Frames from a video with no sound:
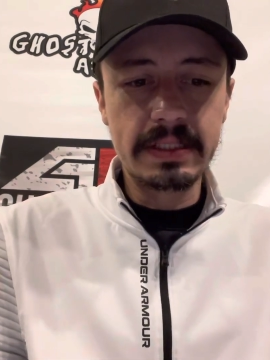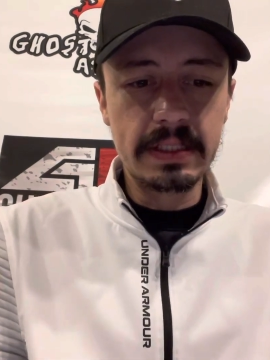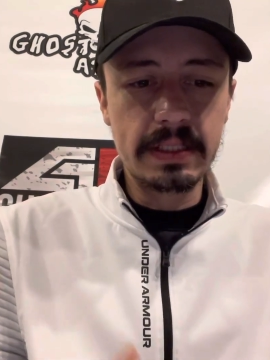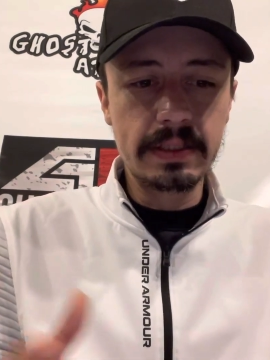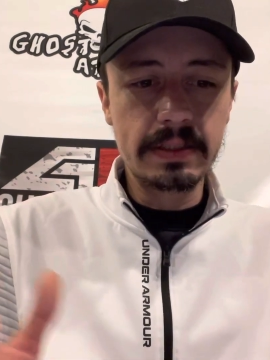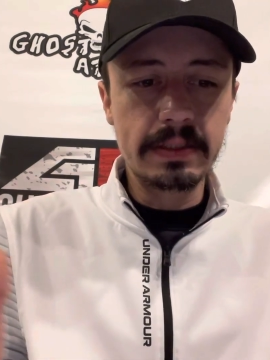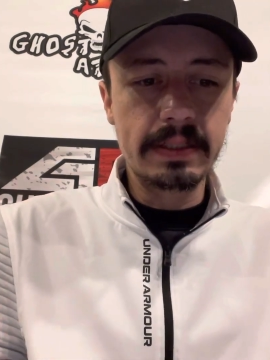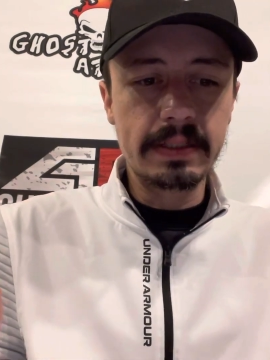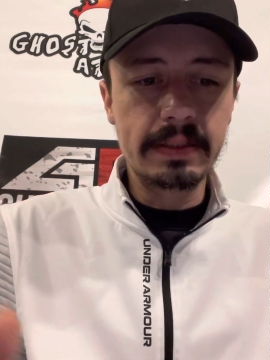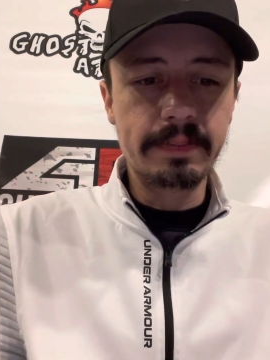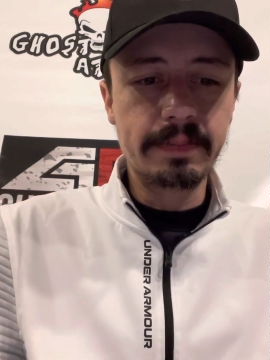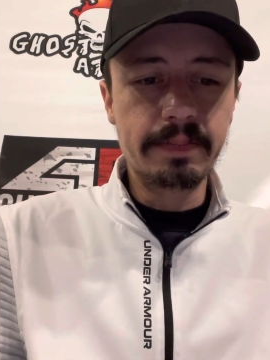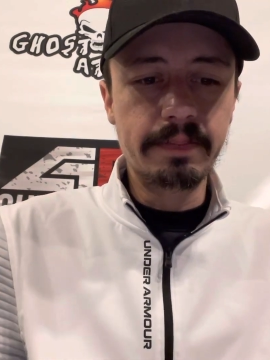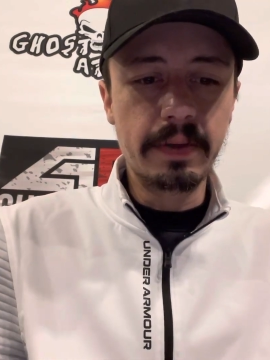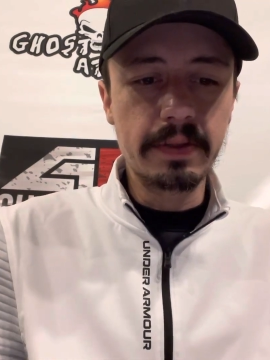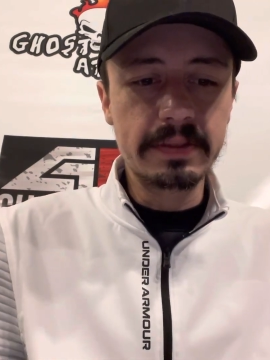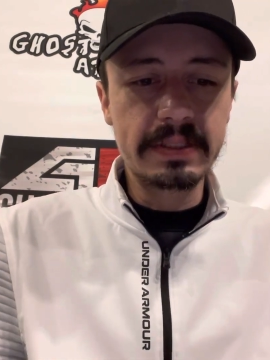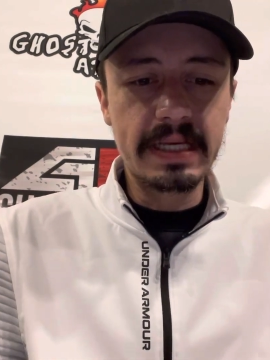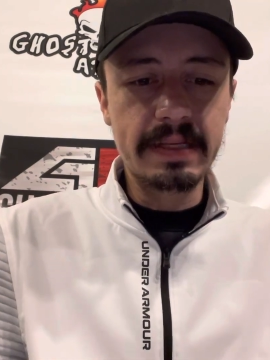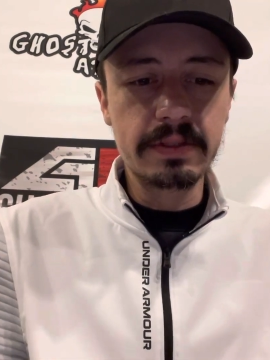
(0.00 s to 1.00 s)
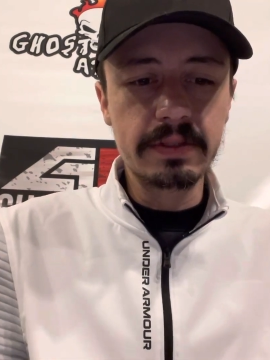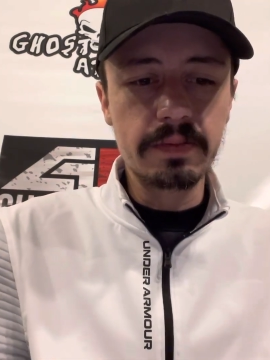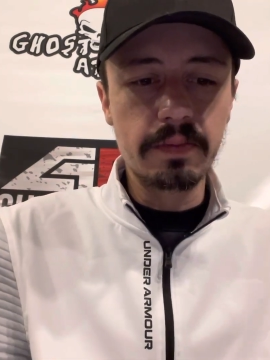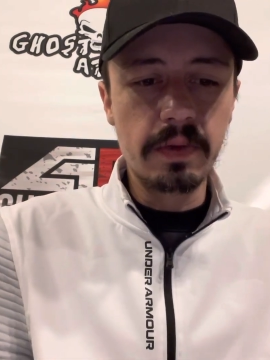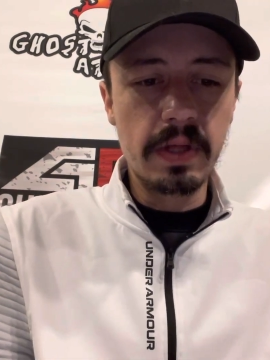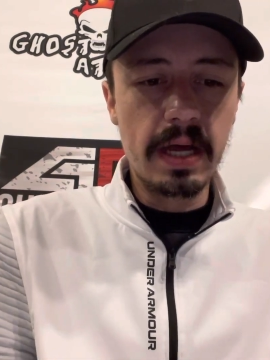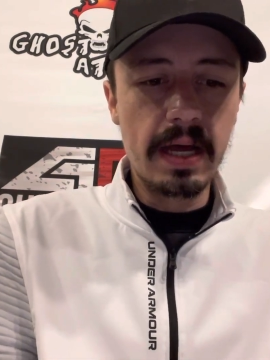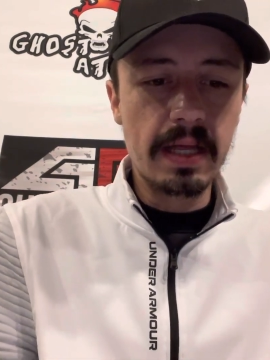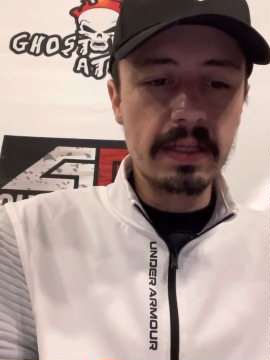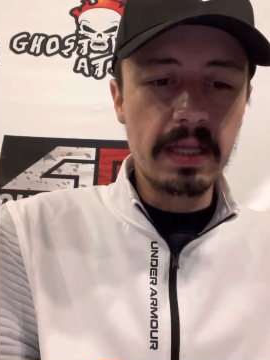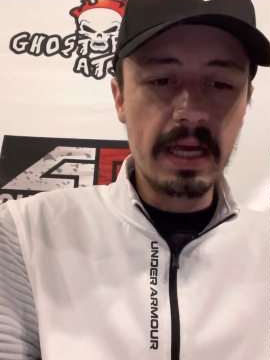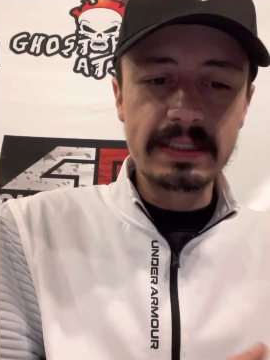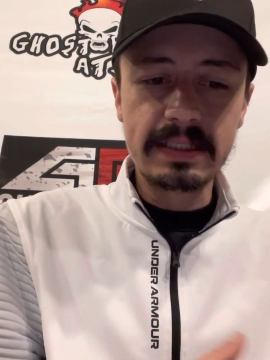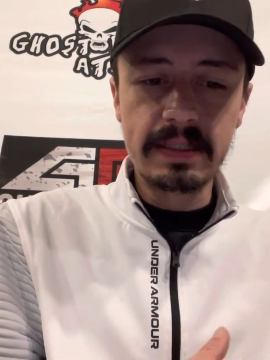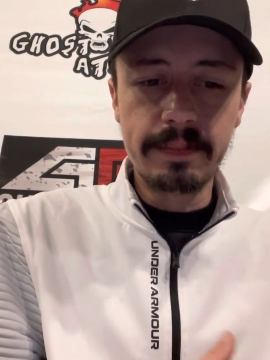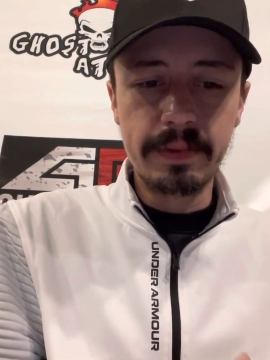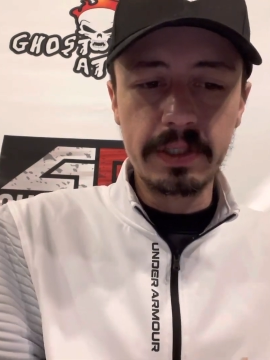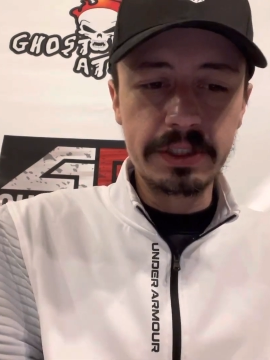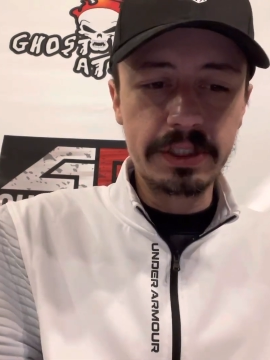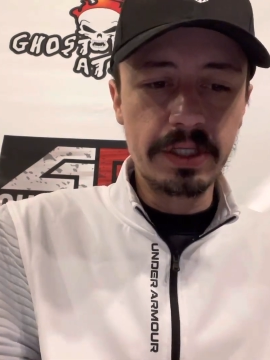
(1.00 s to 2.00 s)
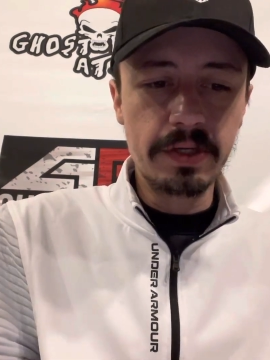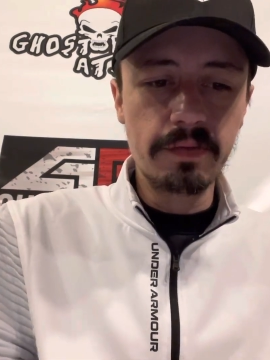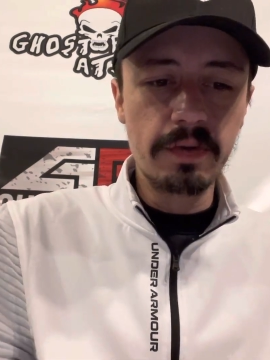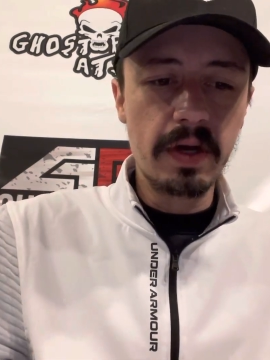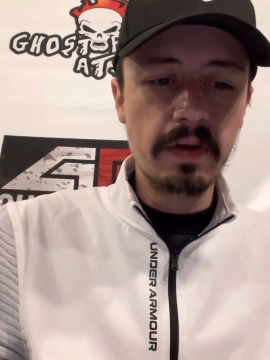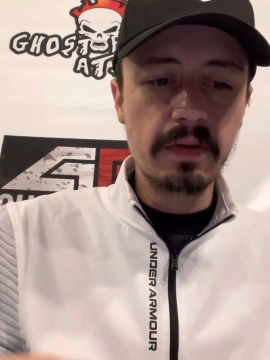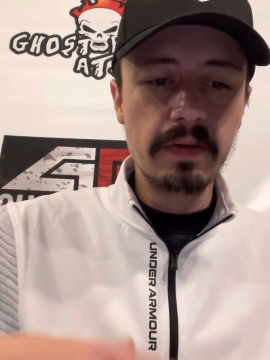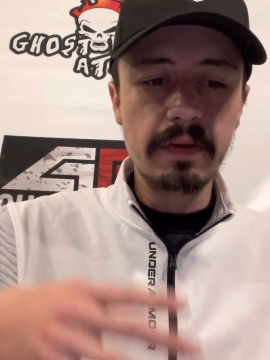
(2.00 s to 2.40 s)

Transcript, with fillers: You know, both teams uh, lost a bunch in a row.